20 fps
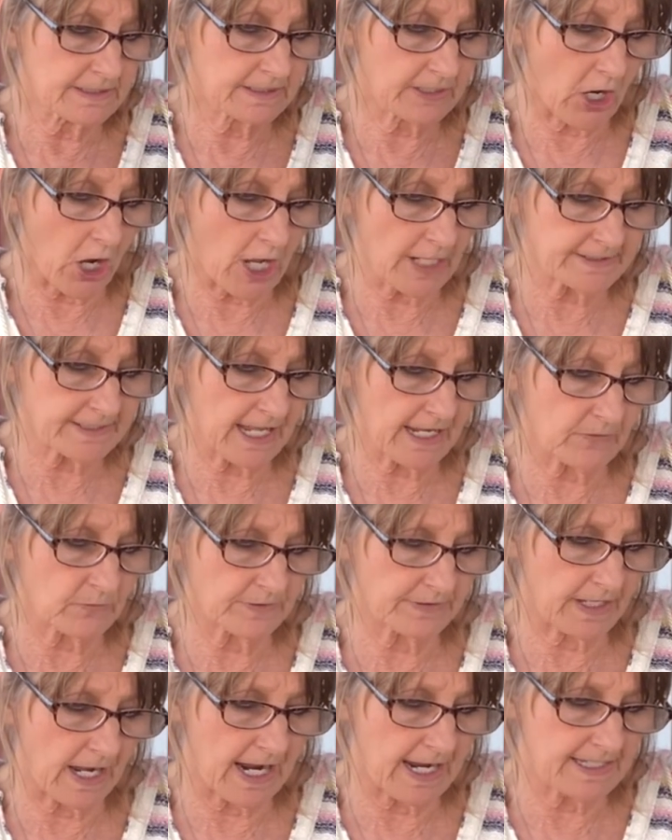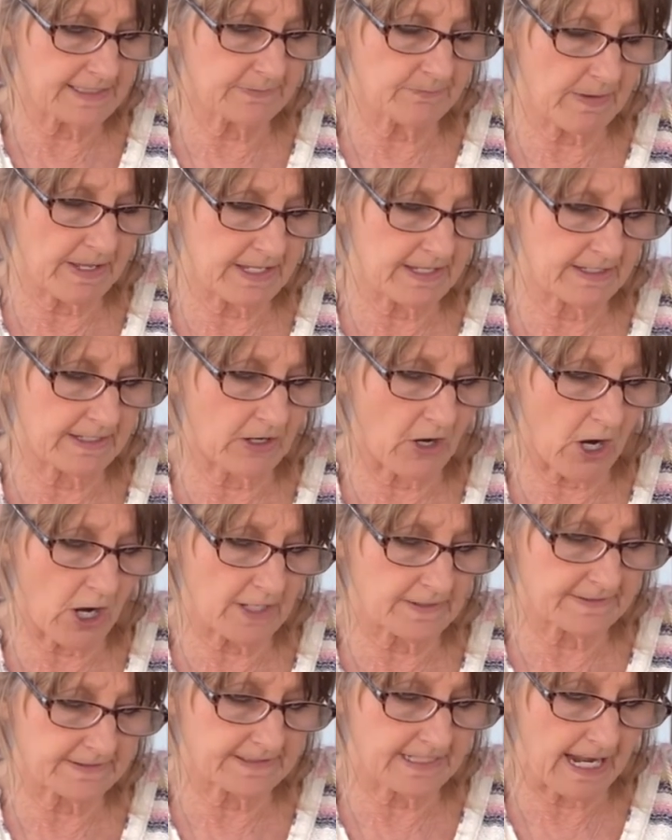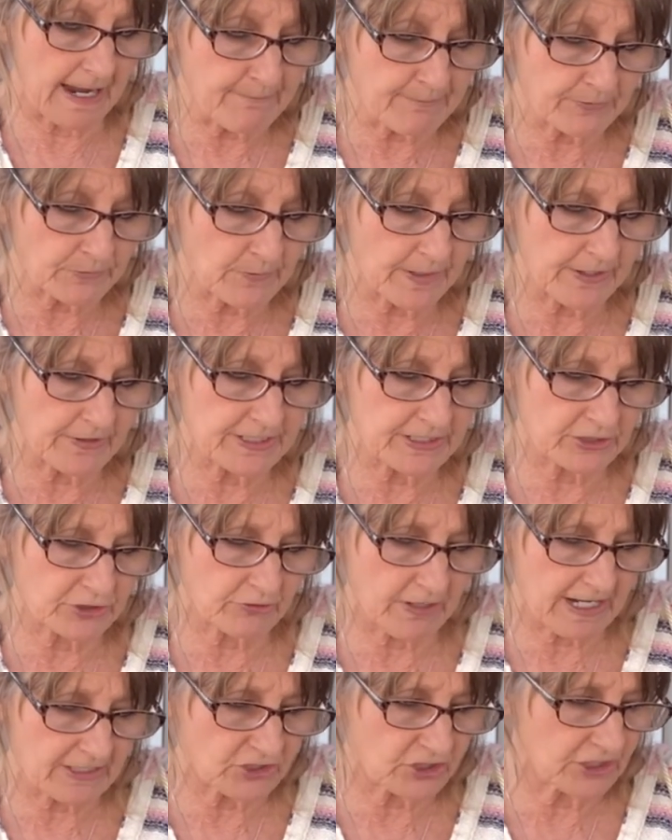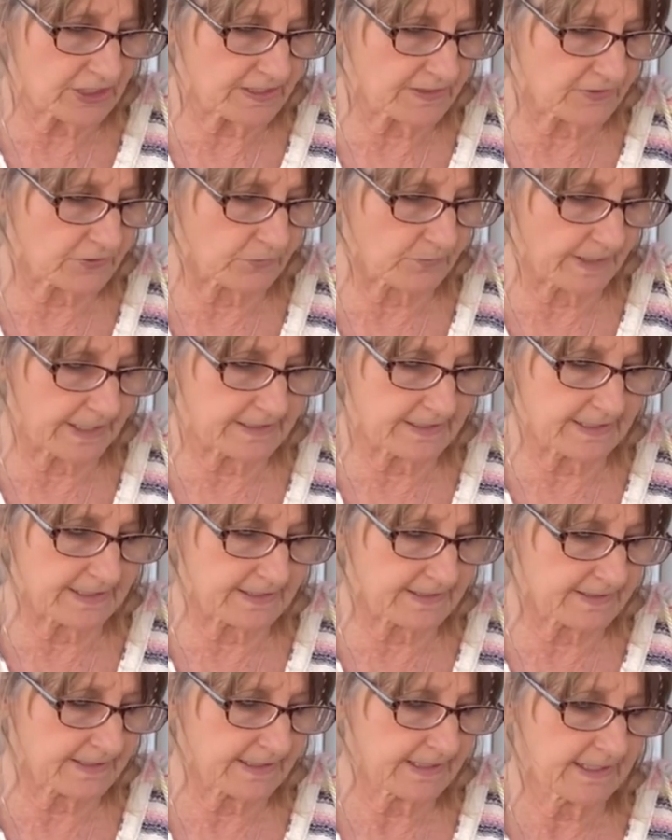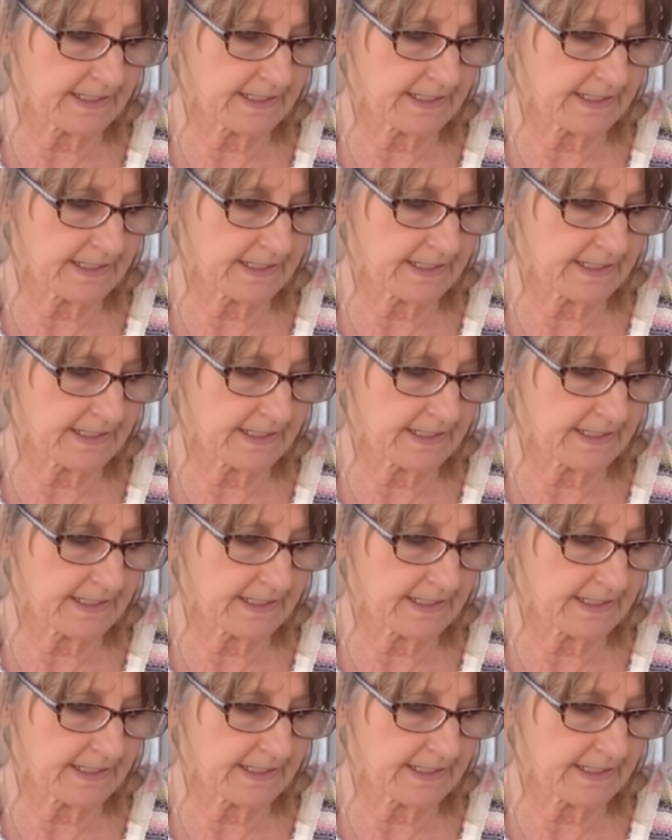contact with eyes may cause temporary scratchiness or redness.